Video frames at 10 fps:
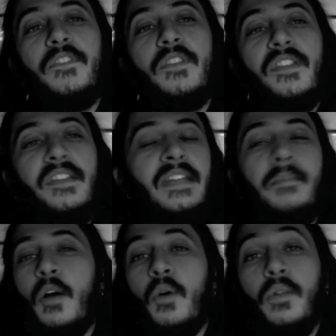seen in
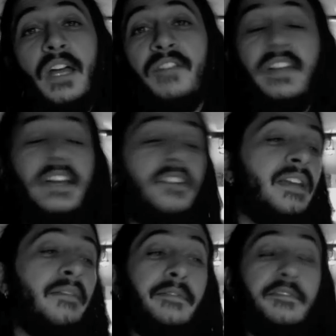my whole life, and I could
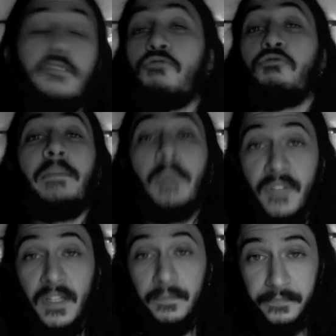never even dream of it.